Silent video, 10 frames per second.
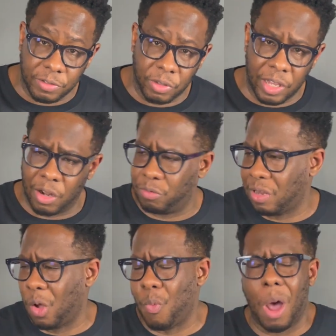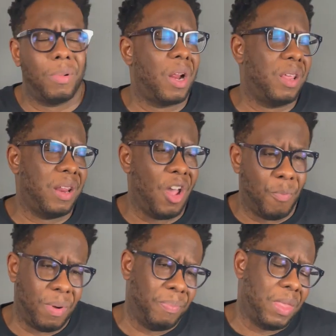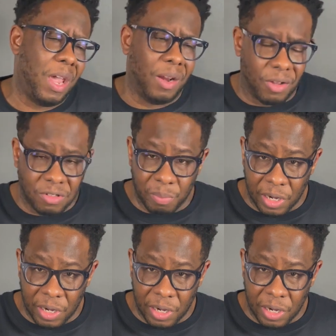So Thanos was like, why would I need help? I'm Thanos.